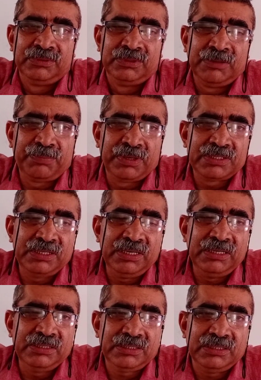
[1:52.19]
The
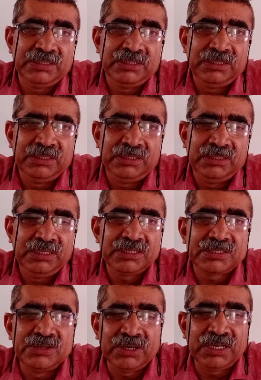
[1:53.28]
president
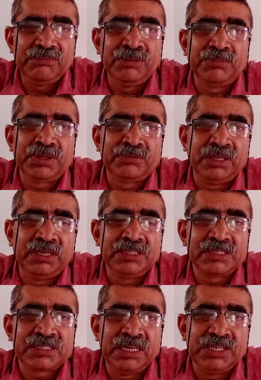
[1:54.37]
is not a member of the
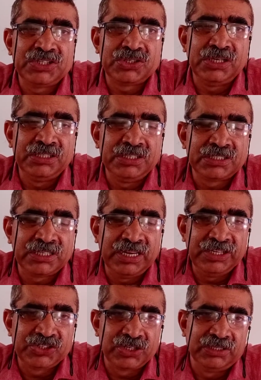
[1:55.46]

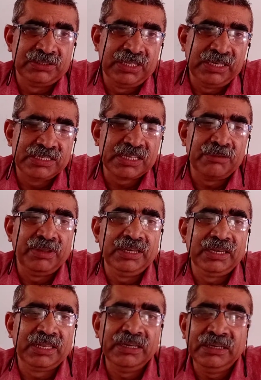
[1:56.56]
legislature, that is
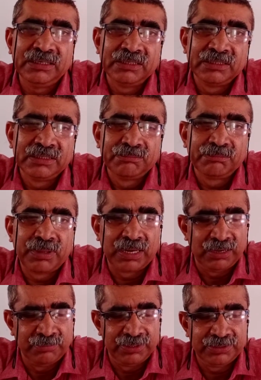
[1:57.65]
American
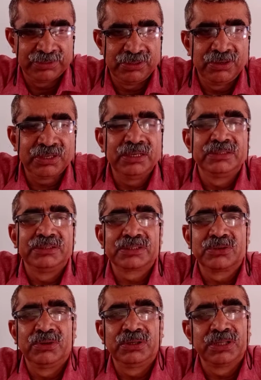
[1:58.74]
Parliament, or it is
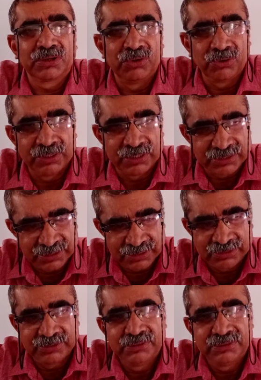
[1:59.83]
called the Congress.